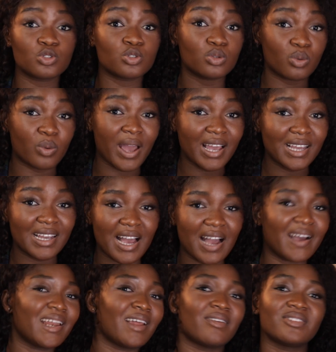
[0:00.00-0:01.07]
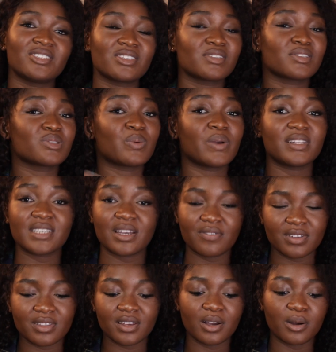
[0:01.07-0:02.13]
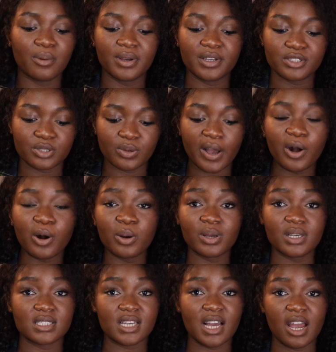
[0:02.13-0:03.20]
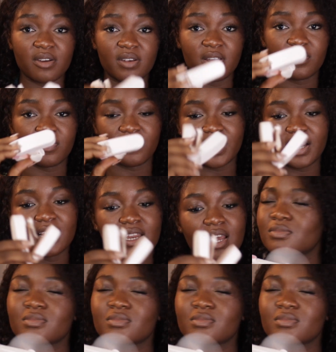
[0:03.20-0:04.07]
to work, I'd have just sweat everything away. So I always carry a fan.